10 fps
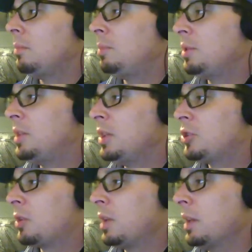
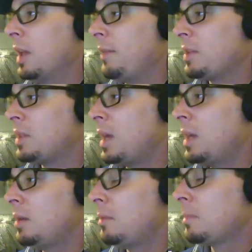potentially
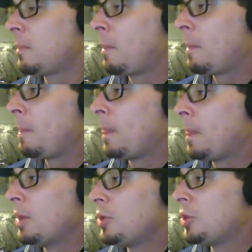levitate
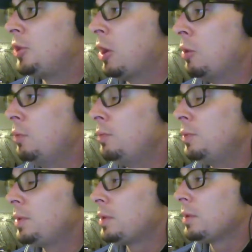stones.